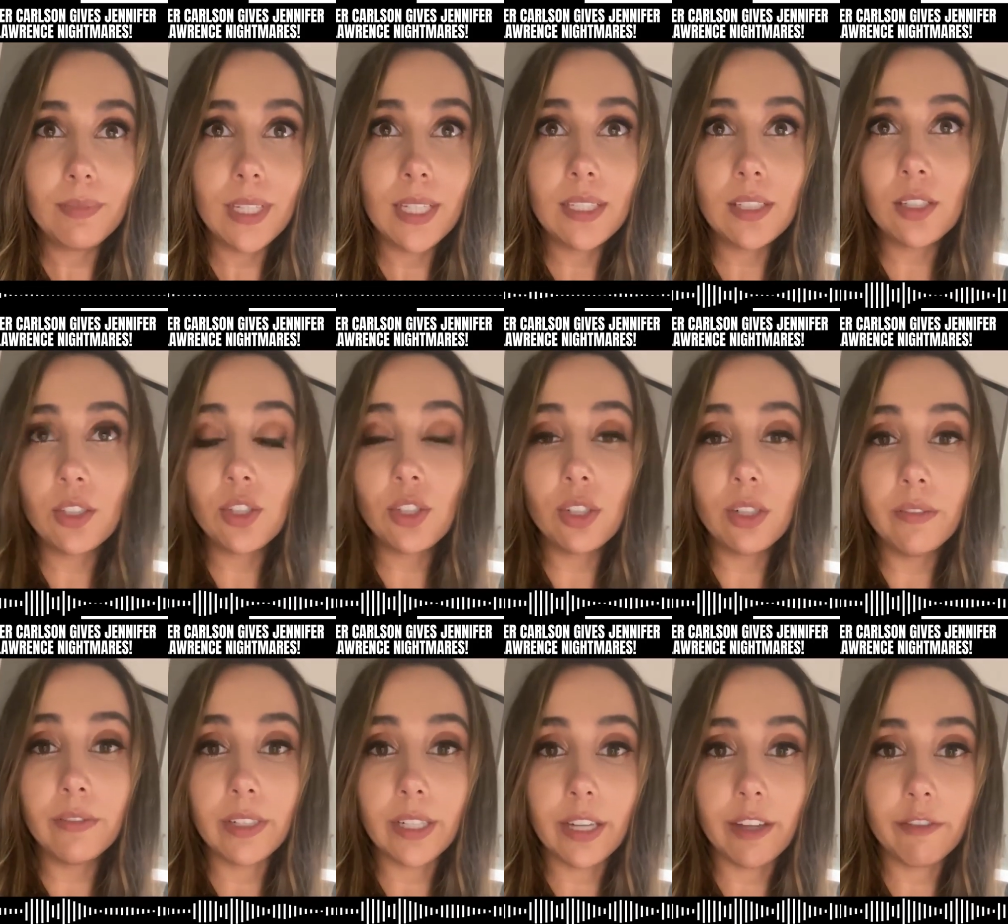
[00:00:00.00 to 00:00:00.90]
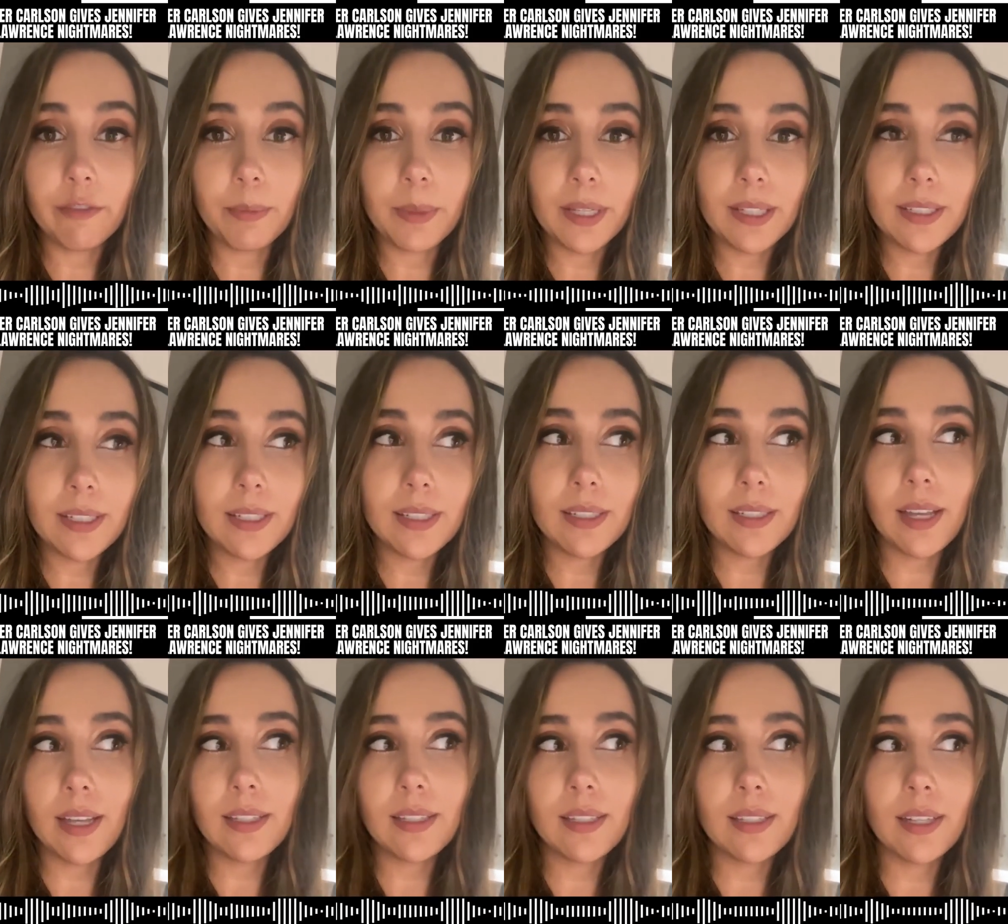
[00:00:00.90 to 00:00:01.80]
he's conservative, because he
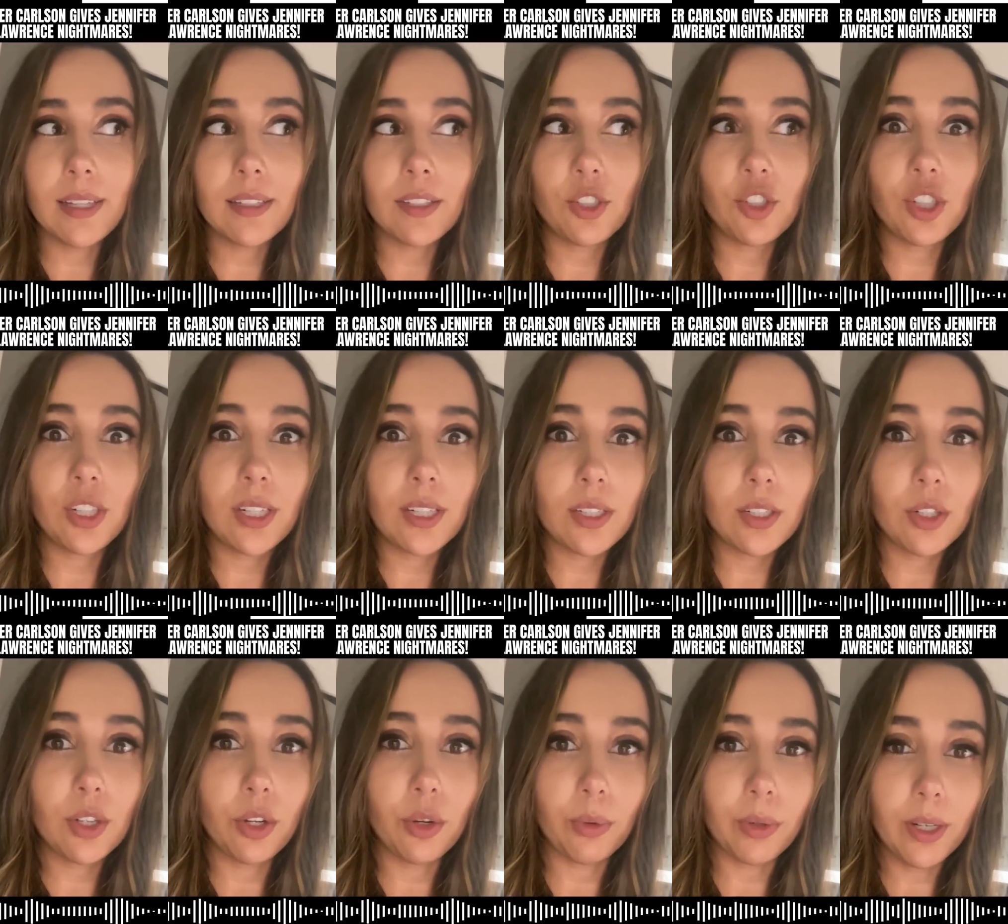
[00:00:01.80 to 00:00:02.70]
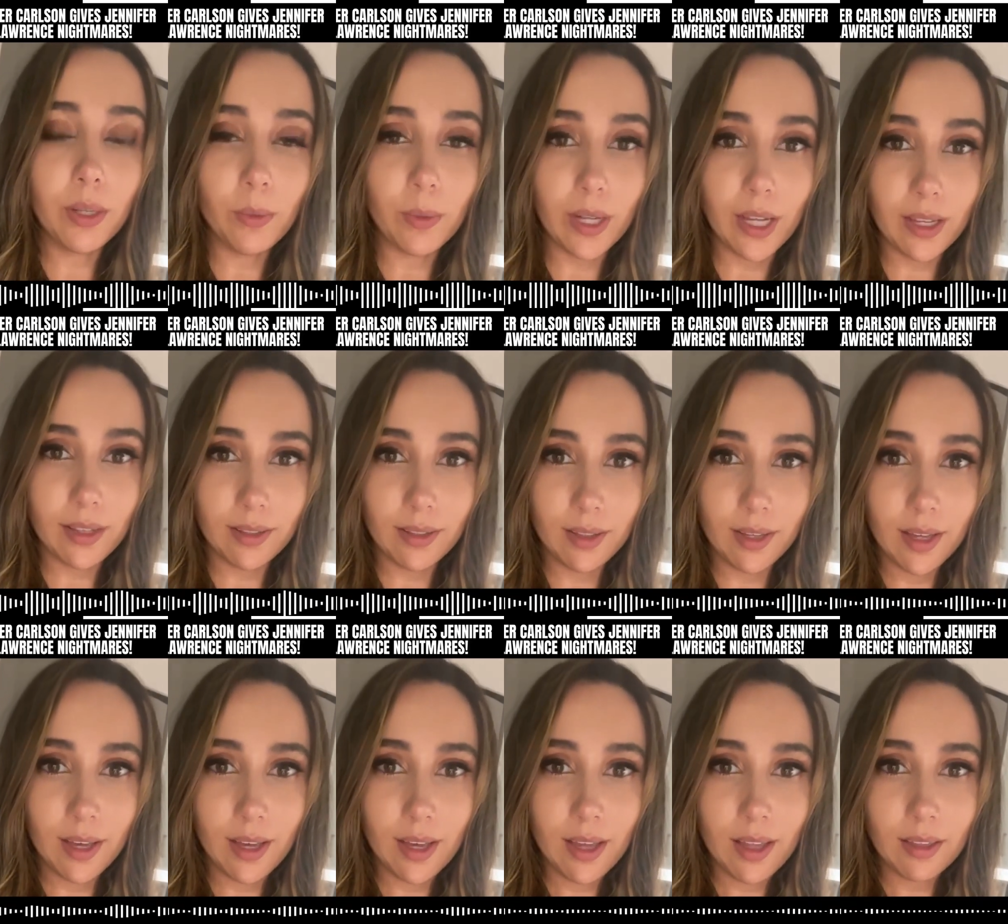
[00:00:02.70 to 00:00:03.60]
says things that she doesn't agree with.
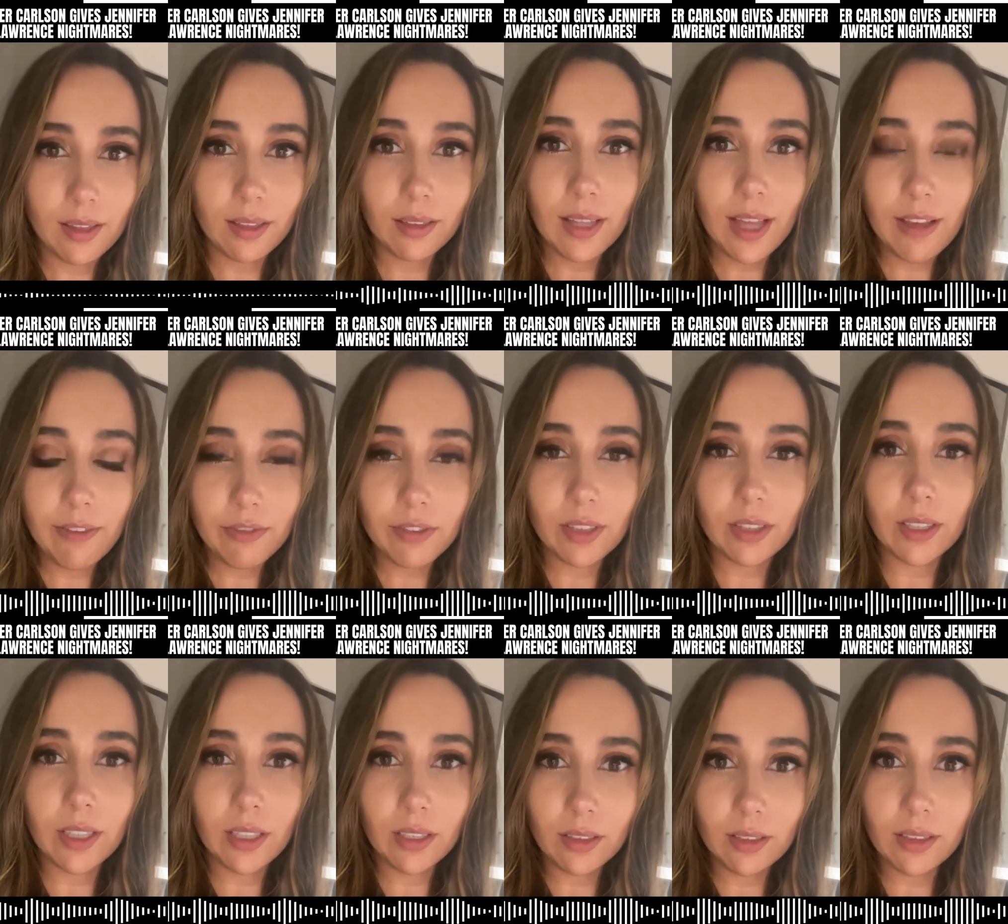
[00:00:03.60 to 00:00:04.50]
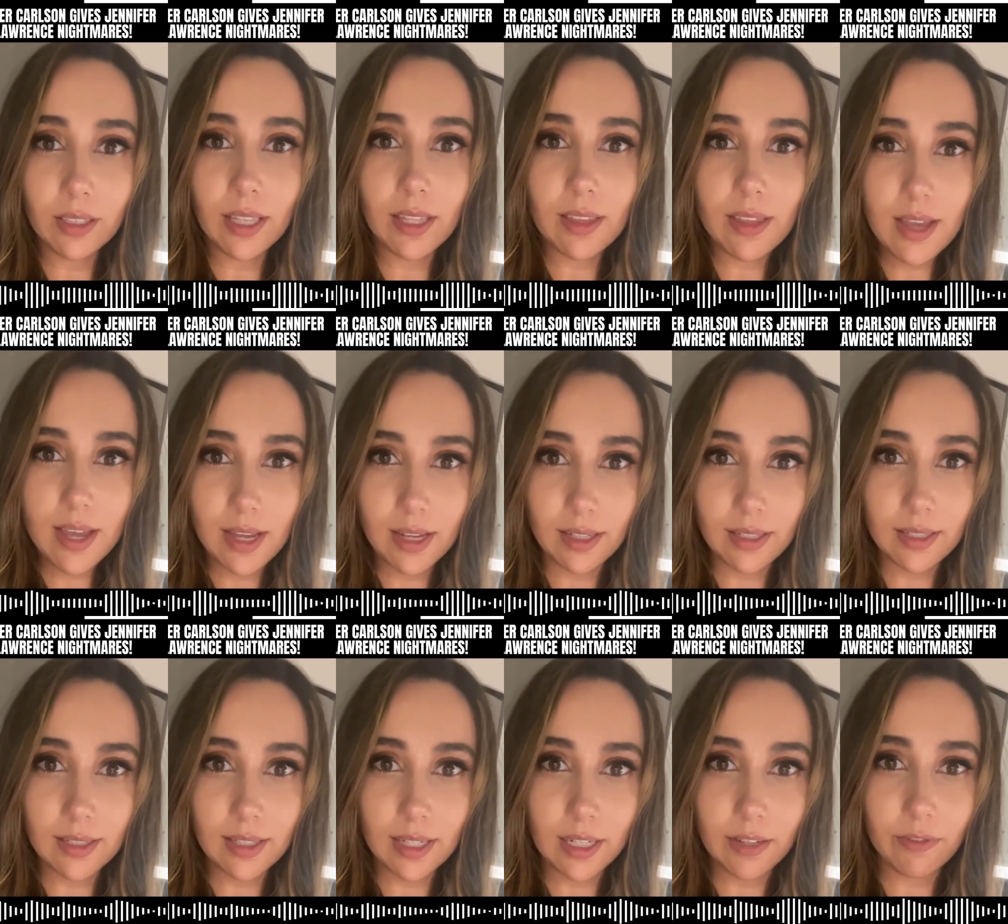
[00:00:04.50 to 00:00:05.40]
The left literally
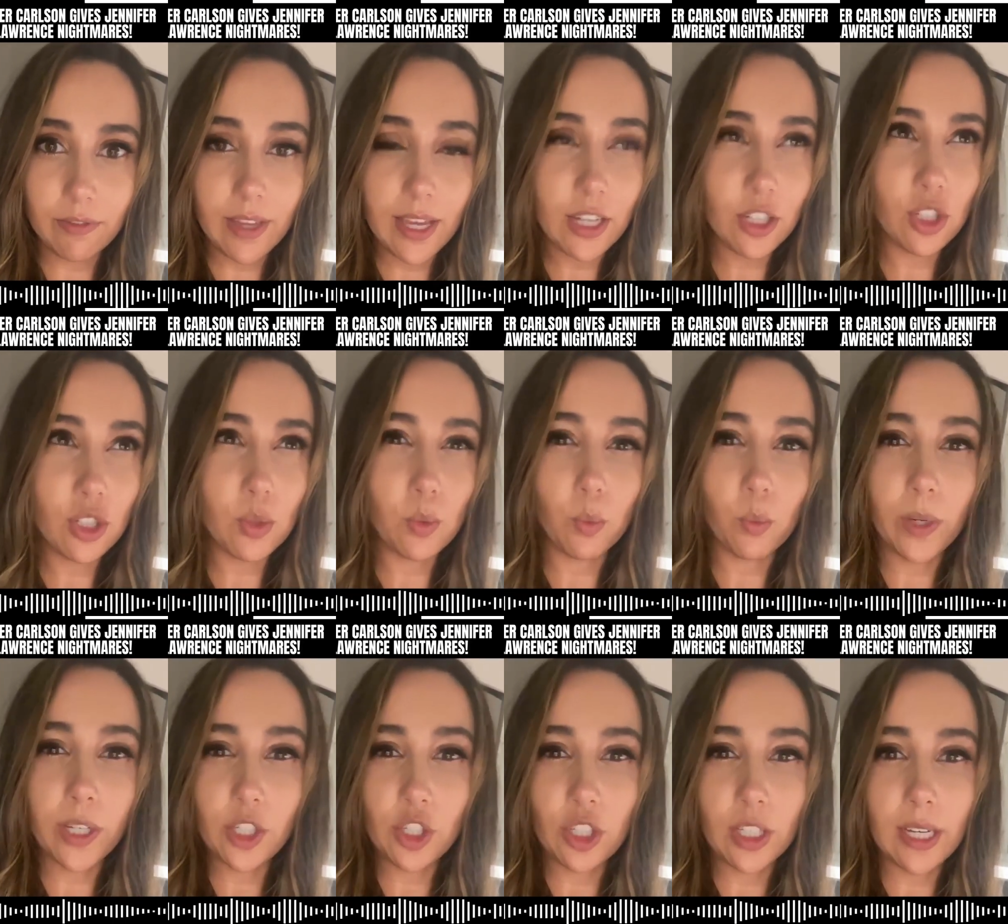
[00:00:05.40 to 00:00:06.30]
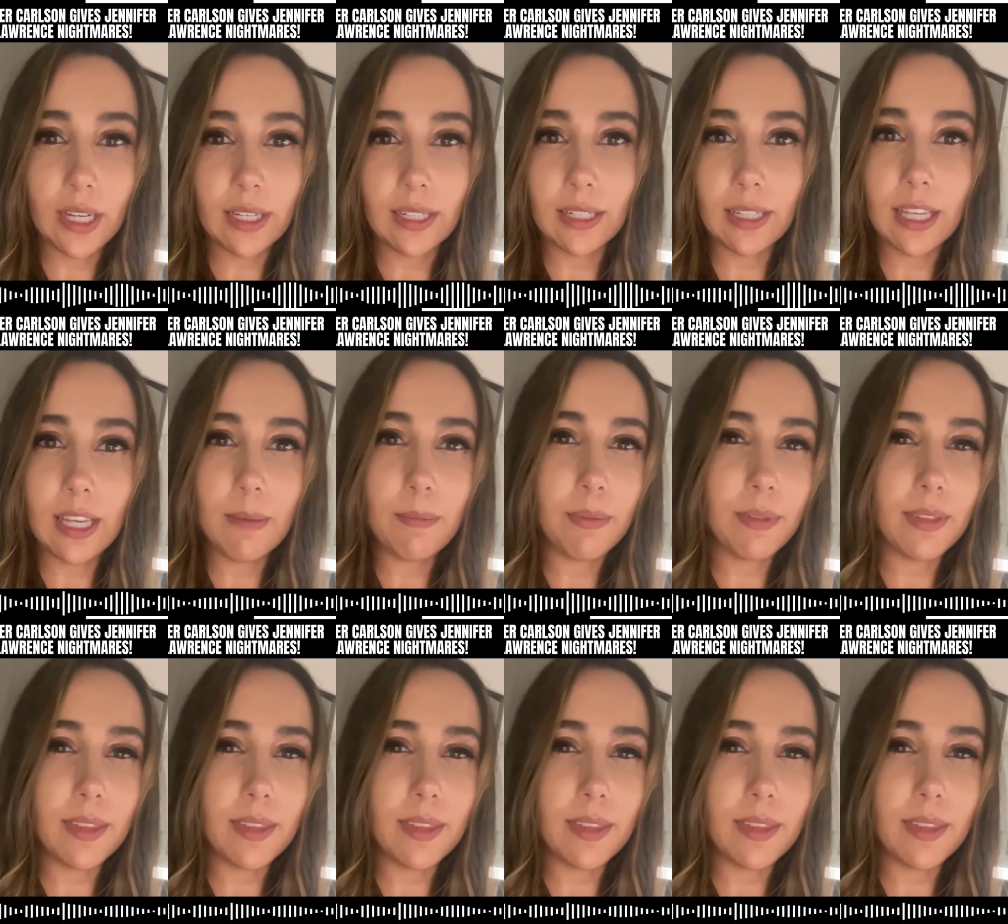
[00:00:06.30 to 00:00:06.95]
thinks that if they just wish it and keep